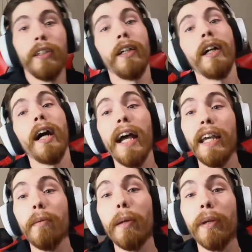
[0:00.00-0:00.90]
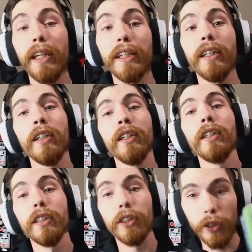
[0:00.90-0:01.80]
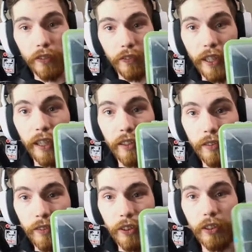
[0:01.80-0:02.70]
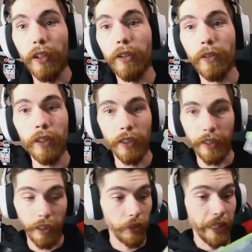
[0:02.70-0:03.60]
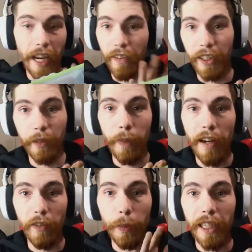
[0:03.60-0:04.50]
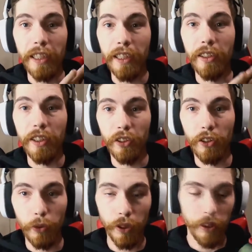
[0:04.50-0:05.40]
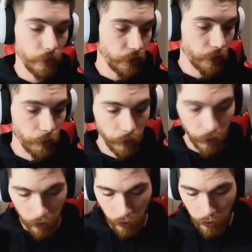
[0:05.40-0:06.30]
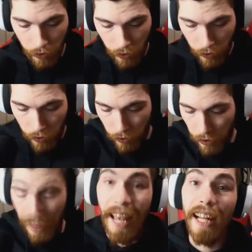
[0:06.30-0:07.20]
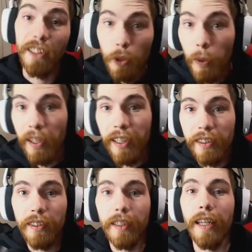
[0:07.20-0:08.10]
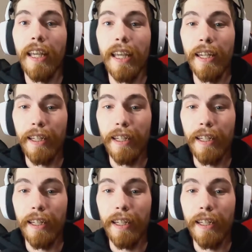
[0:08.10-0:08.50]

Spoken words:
I am a big Googan fan. So, literally every bait in here is Googan. So, I had 2 of these, and